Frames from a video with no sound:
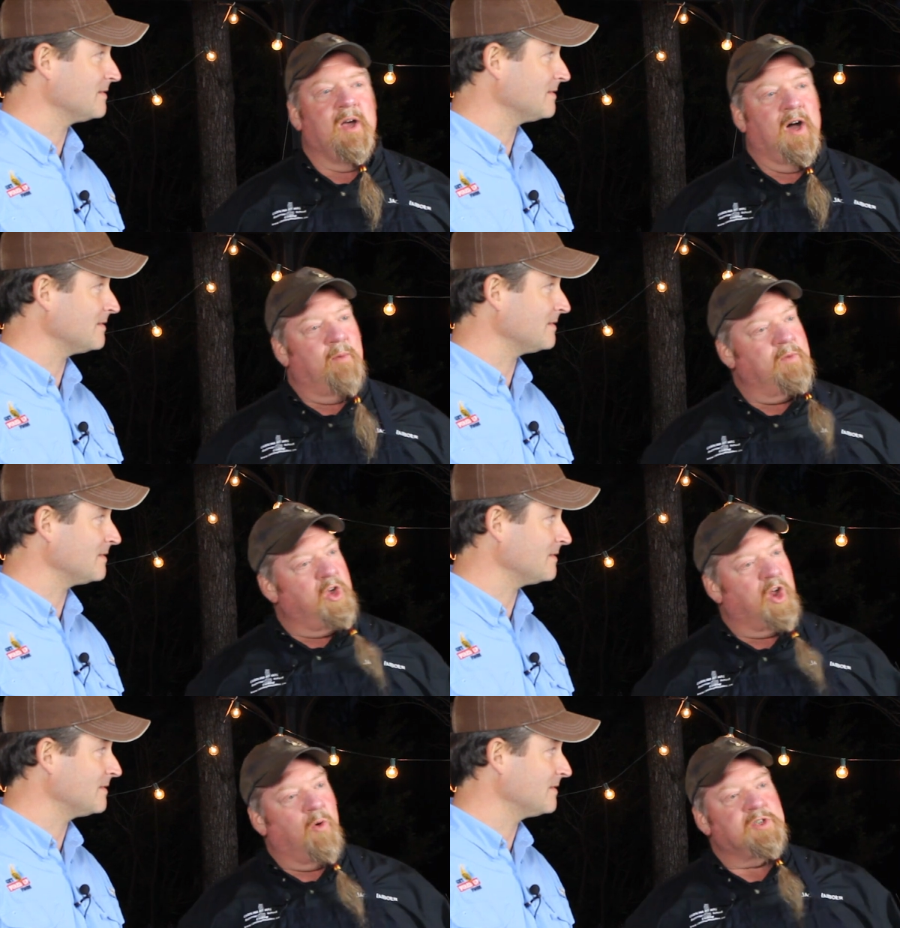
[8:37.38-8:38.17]
Speaker 1: Um,
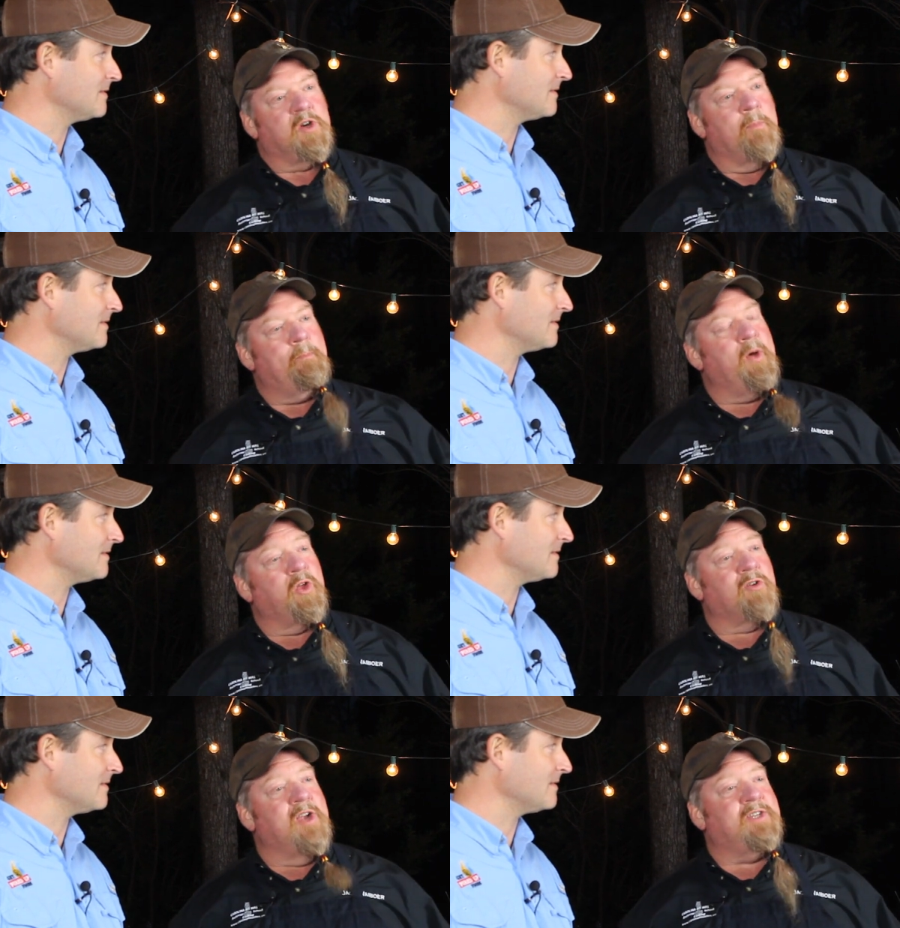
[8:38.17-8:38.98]
you can always go to
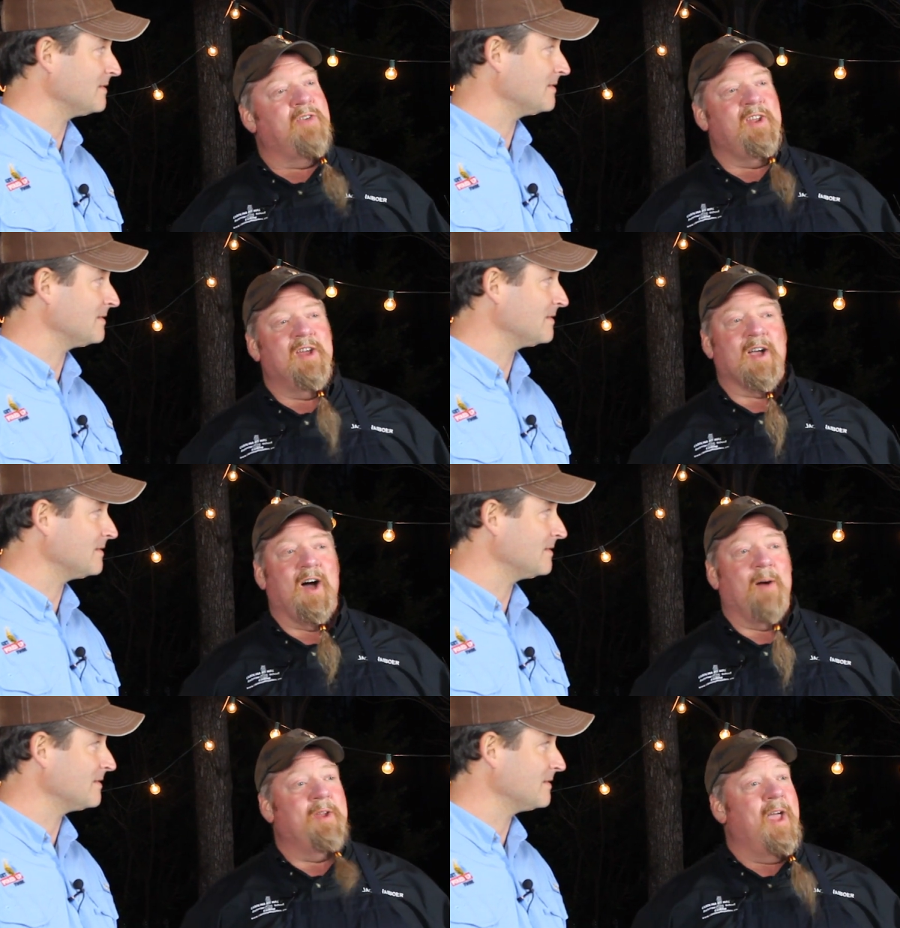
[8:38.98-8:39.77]
Bill at Great T V dot
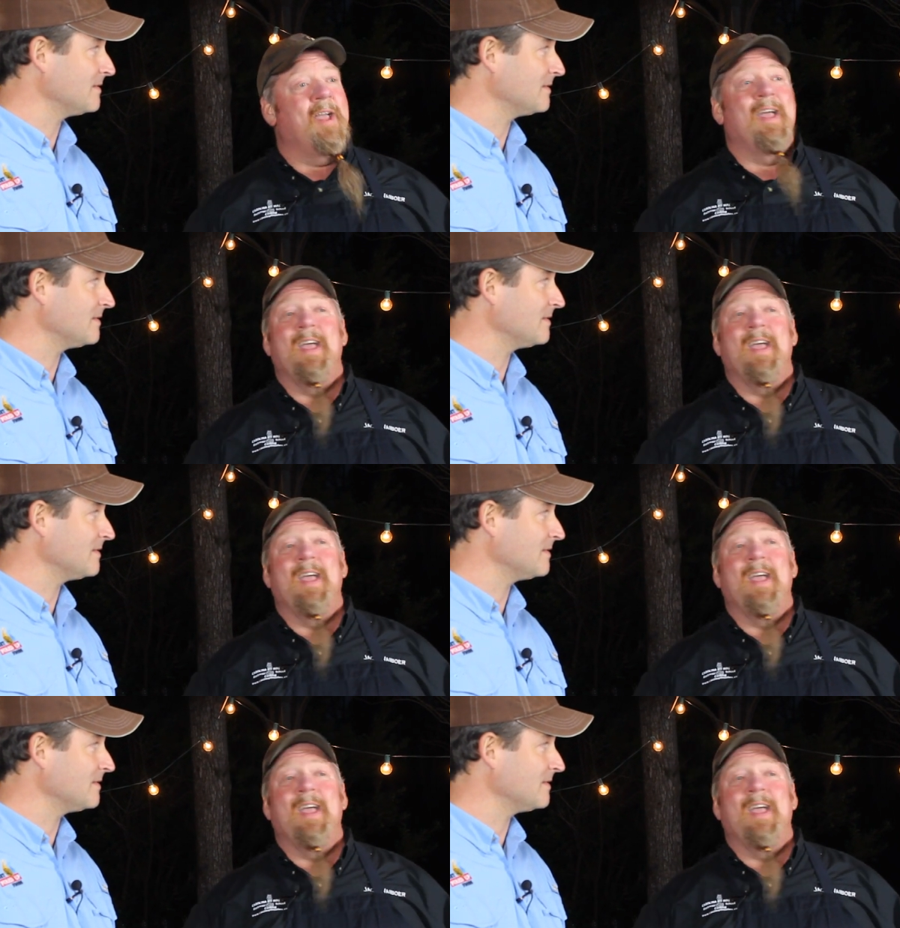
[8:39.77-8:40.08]
com, and hey,